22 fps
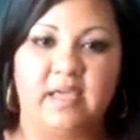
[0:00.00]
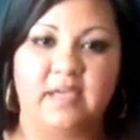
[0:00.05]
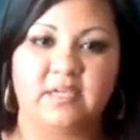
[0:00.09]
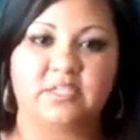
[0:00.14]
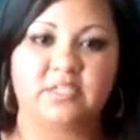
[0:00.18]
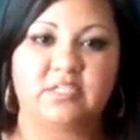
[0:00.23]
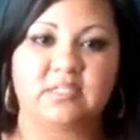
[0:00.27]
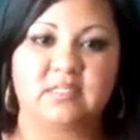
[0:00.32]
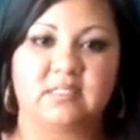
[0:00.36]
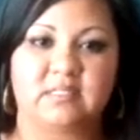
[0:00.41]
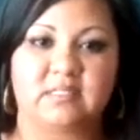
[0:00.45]
and
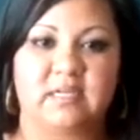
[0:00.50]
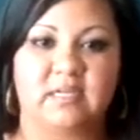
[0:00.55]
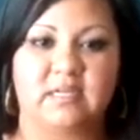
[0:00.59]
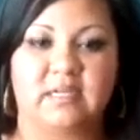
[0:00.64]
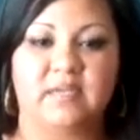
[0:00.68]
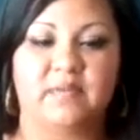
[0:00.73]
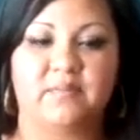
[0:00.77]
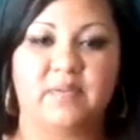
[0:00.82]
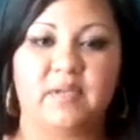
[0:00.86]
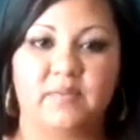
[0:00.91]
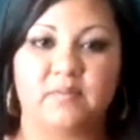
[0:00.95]
she's
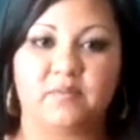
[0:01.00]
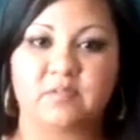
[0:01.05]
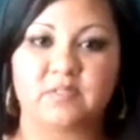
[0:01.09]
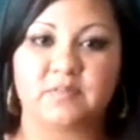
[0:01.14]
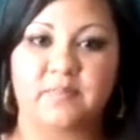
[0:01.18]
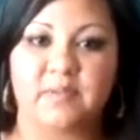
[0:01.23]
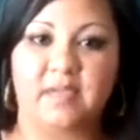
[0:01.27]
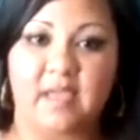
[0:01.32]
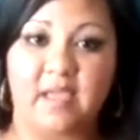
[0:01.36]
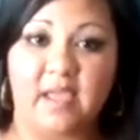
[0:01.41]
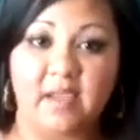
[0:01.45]
studying people's
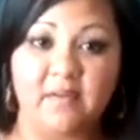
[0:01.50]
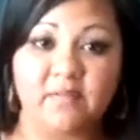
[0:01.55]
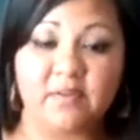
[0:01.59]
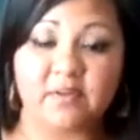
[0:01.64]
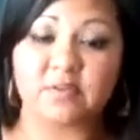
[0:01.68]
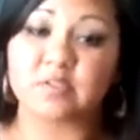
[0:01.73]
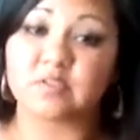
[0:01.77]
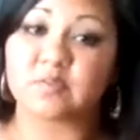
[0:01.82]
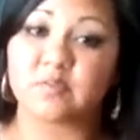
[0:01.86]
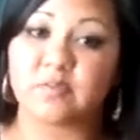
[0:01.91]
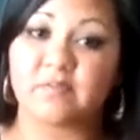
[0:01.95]

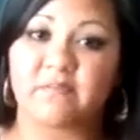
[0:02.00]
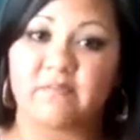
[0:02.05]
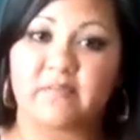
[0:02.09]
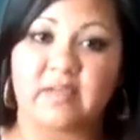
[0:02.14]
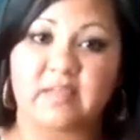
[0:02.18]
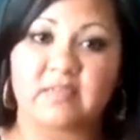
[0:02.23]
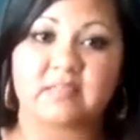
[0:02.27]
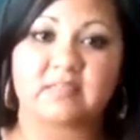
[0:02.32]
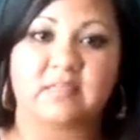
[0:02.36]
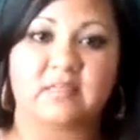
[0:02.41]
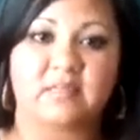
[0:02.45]
behaviors when
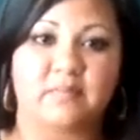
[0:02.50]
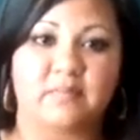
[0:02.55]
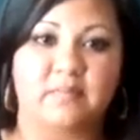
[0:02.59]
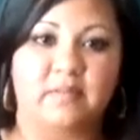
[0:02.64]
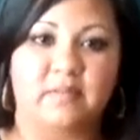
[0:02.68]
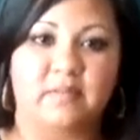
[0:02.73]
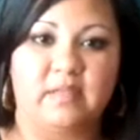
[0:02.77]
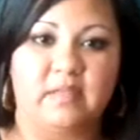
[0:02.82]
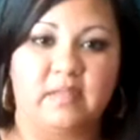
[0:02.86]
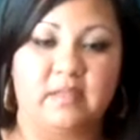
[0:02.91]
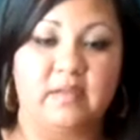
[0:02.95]
faced in
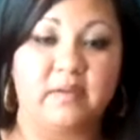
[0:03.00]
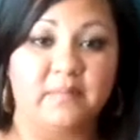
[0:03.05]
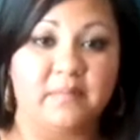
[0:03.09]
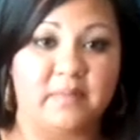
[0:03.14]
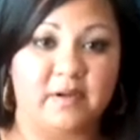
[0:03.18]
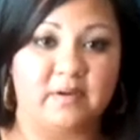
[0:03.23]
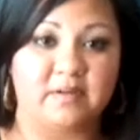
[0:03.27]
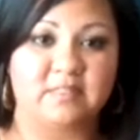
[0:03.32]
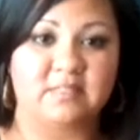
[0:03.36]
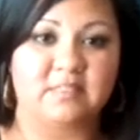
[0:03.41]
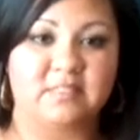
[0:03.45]
an
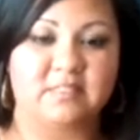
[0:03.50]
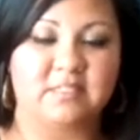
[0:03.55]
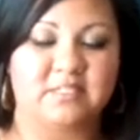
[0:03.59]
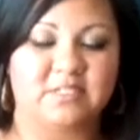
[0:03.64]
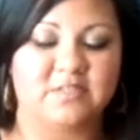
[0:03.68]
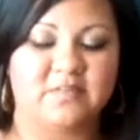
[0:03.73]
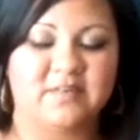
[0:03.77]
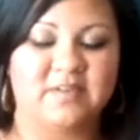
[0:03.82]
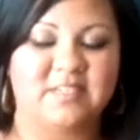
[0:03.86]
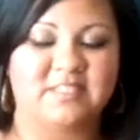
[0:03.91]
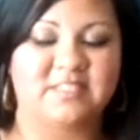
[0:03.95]
embarrassing
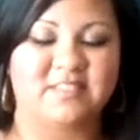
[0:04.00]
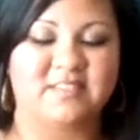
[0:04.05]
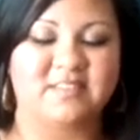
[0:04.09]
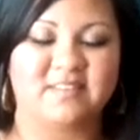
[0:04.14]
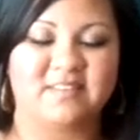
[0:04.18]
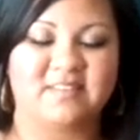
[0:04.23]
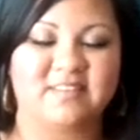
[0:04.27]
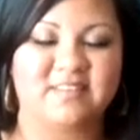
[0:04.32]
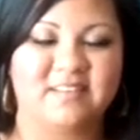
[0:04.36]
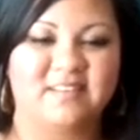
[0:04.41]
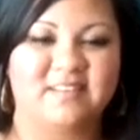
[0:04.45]
situation.
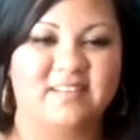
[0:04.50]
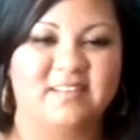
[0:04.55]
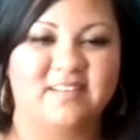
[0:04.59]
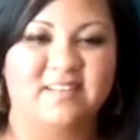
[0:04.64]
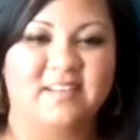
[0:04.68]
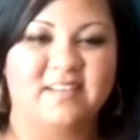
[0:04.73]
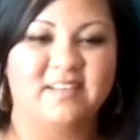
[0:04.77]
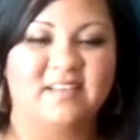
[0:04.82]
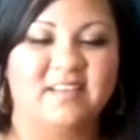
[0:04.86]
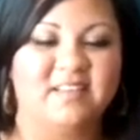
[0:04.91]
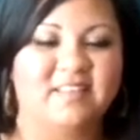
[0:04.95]

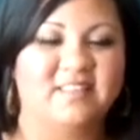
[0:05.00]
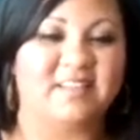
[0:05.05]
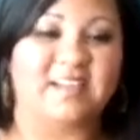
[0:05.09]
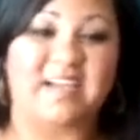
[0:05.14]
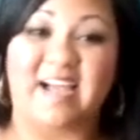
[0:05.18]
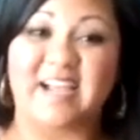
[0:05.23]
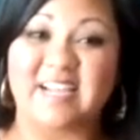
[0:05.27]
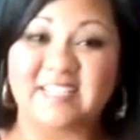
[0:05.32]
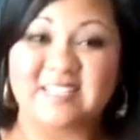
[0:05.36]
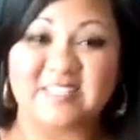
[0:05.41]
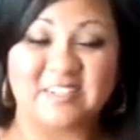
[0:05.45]
The
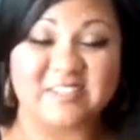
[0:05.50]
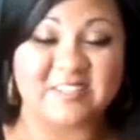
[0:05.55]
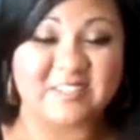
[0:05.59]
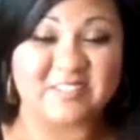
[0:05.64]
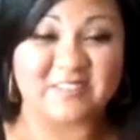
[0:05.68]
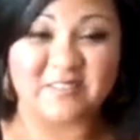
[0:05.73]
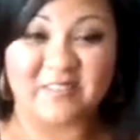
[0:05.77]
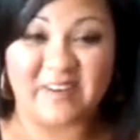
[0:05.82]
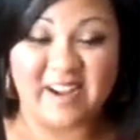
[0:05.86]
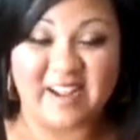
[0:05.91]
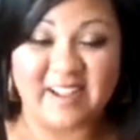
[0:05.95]
guy turns
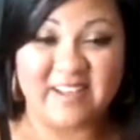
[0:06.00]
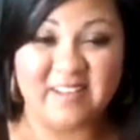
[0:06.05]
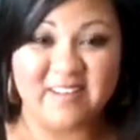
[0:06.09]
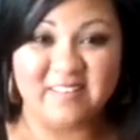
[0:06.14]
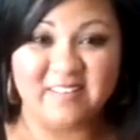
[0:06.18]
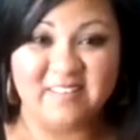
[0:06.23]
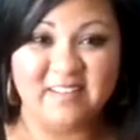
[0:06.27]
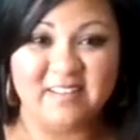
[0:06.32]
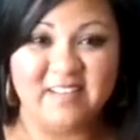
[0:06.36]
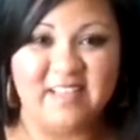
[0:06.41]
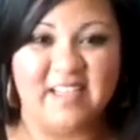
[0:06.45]

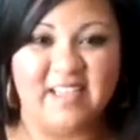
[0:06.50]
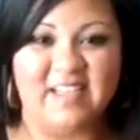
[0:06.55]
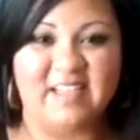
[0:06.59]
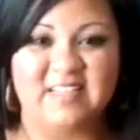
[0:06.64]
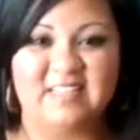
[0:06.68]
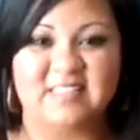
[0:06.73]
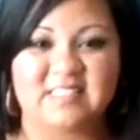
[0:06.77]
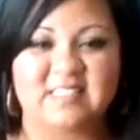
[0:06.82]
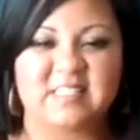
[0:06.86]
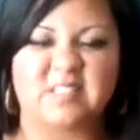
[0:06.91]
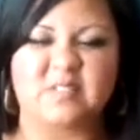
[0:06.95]
around and
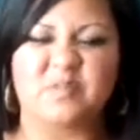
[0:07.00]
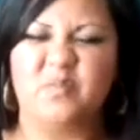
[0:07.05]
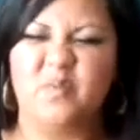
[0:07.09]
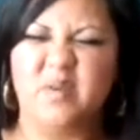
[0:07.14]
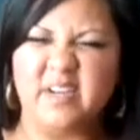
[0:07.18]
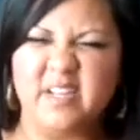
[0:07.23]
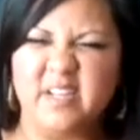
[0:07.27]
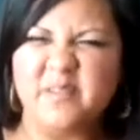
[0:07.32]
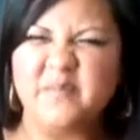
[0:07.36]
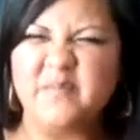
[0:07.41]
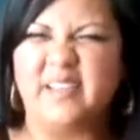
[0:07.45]
he says, "What
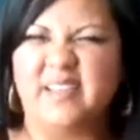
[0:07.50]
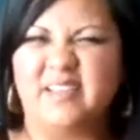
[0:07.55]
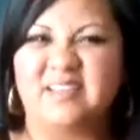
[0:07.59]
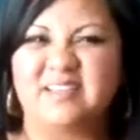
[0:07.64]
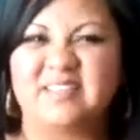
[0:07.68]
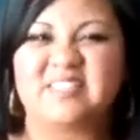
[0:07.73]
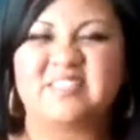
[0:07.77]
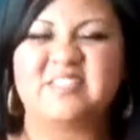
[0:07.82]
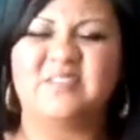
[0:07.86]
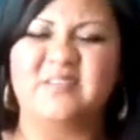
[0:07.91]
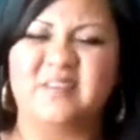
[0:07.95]
do you
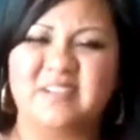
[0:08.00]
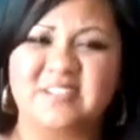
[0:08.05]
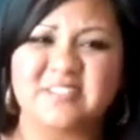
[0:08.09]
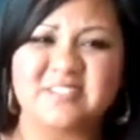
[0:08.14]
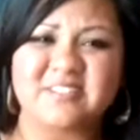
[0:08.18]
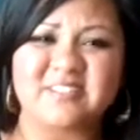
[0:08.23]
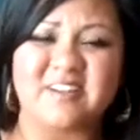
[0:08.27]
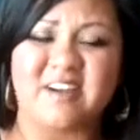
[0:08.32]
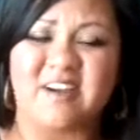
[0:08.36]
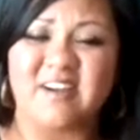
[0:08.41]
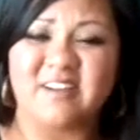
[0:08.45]
mean,
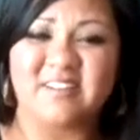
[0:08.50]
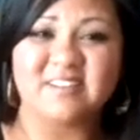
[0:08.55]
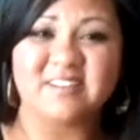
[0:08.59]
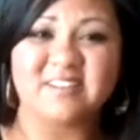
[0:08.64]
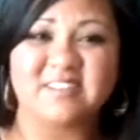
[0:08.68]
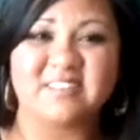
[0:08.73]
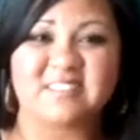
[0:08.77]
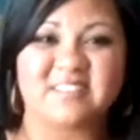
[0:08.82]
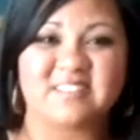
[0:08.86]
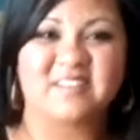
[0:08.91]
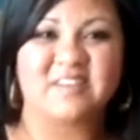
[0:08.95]

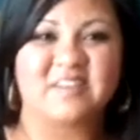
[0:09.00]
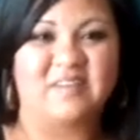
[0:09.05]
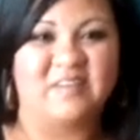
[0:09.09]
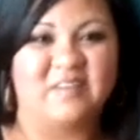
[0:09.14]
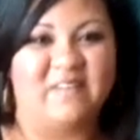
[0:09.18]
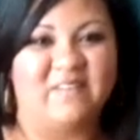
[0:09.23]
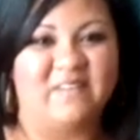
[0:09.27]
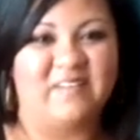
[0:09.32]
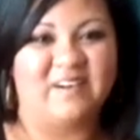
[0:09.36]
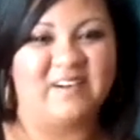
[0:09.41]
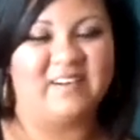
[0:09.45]
$200?
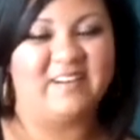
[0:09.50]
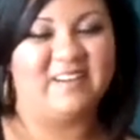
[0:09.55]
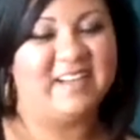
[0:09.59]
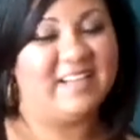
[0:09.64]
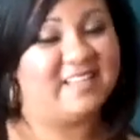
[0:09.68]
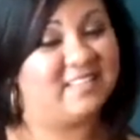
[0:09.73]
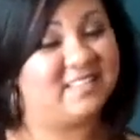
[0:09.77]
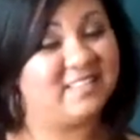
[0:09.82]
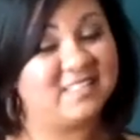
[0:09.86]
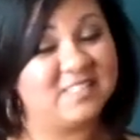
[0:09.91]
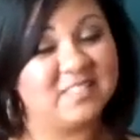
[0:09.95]
Well,
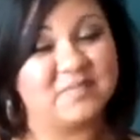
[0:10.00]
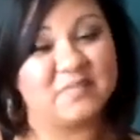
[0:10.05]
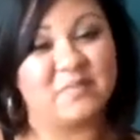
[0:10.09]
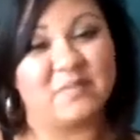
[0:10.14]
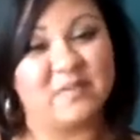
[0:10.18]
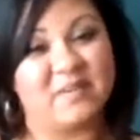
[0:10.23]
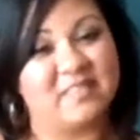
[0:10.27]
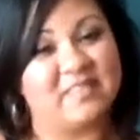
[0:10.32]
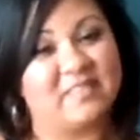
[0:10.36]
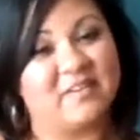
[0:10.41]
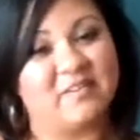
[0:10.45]
at this
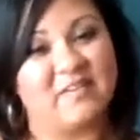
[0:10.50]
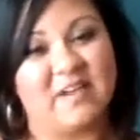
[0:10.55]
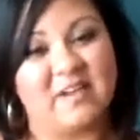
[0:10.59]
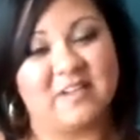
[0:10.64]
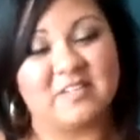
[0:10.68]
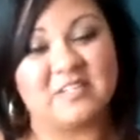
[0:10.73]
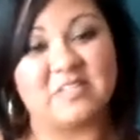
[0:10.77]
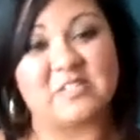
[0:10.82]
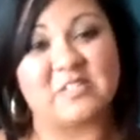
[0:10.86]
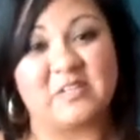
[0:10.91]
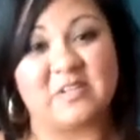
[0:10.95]
point, the
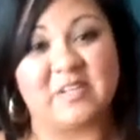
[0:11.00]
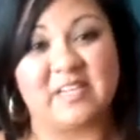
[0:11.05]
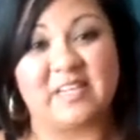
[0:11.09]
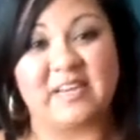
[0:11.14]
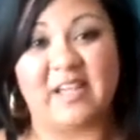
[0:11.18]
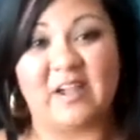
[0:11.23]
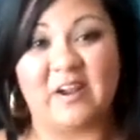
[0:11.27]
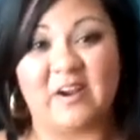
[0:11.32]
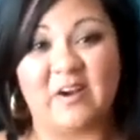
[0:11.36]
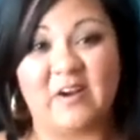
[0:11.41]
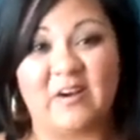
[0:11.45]
crowd is looking
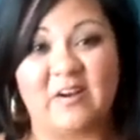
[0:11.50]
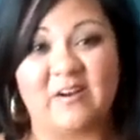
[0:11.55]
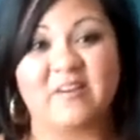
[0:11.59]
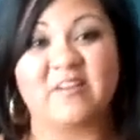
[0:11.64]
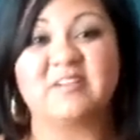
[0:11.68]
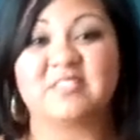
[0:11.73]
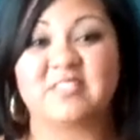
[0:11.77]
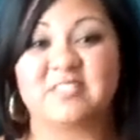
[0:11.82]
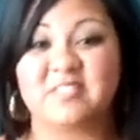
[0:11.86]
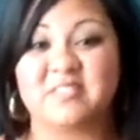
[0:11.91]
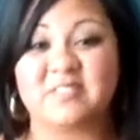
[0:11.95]
at her,
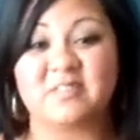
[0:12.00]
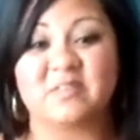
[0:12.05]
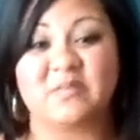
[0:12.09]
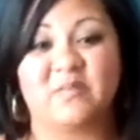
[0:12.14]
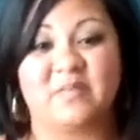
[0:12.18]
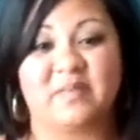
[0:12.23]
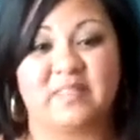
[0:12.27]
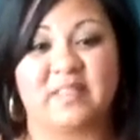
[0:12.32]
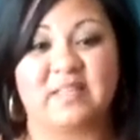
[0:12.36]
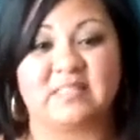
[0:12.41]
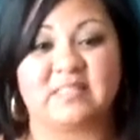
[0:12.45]
and she's the
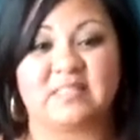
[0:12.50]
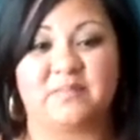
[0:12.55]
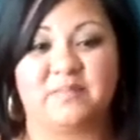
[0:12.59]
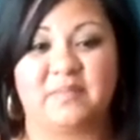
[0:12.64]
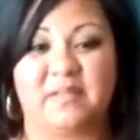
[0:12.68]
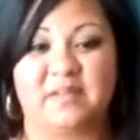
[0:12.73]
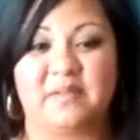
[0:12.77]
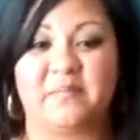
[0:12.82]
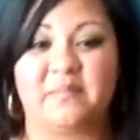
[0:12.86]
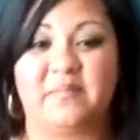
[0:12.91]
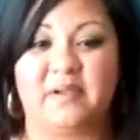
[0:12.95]
one that's
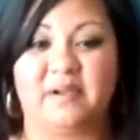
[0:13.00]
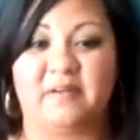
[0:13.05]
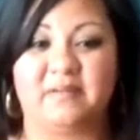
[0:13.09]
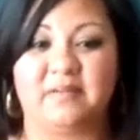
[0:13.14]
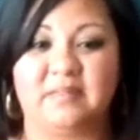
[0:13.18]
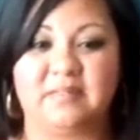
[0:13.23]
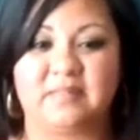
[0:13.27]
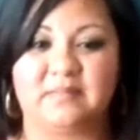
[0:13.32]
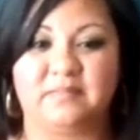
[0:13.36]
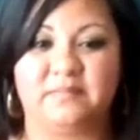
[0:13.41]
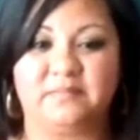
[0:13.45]
been
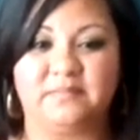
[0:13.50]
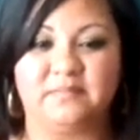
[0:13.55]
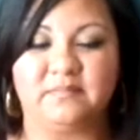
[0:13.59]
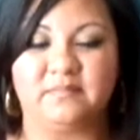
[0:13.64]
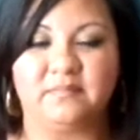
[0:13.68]
embarrassed.